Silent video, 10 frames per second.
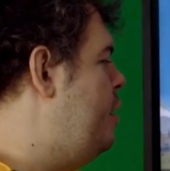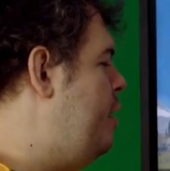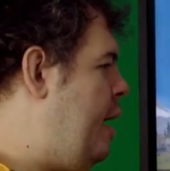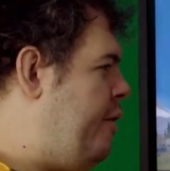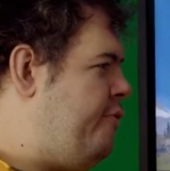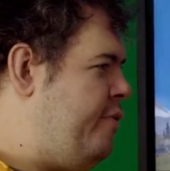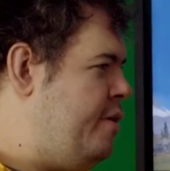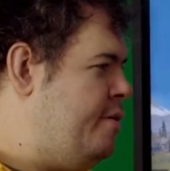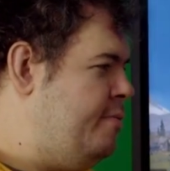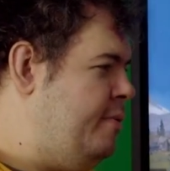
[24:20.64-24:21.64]
However,
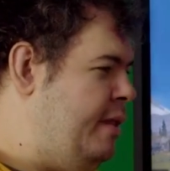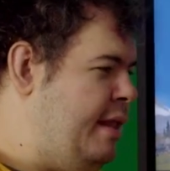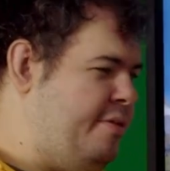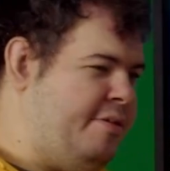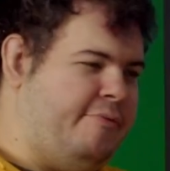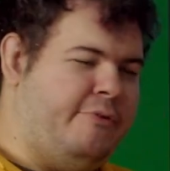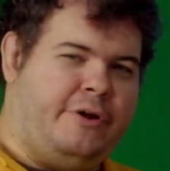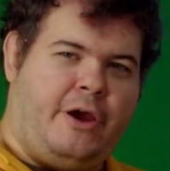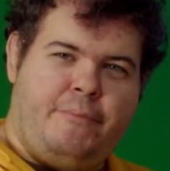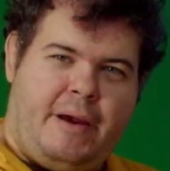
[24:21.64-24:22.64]
let's say if we want to
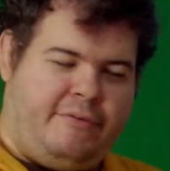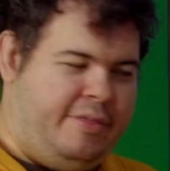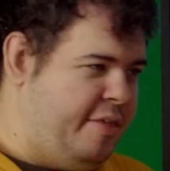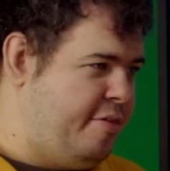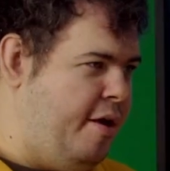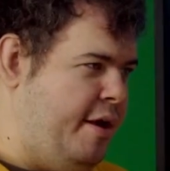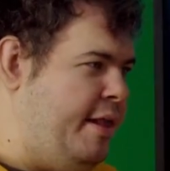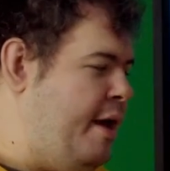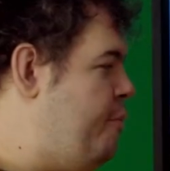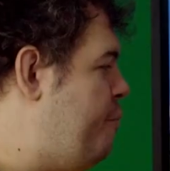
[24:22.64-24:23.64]
go back to the other side.
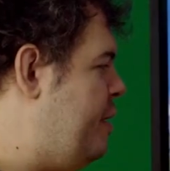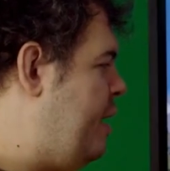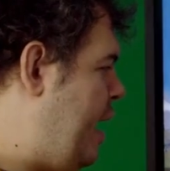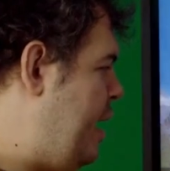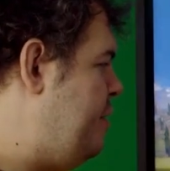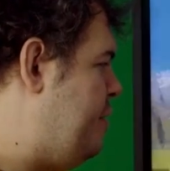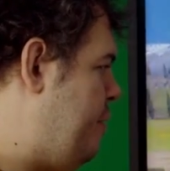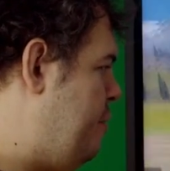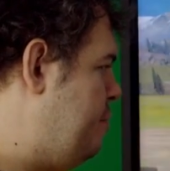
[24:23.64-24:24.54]
Now, what we can do